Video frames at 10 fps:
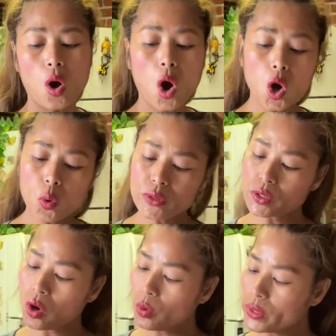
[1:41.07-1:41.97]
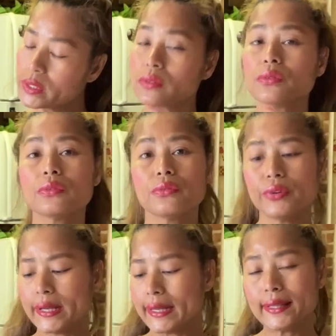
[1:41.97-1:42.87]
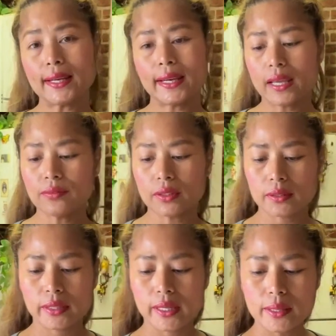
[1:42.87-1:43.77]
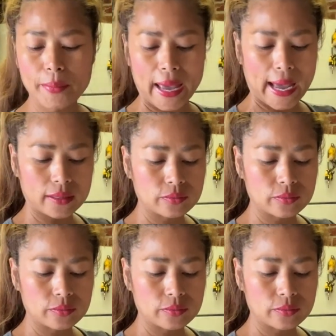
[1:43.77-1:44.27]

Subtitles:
Always read the label in the back.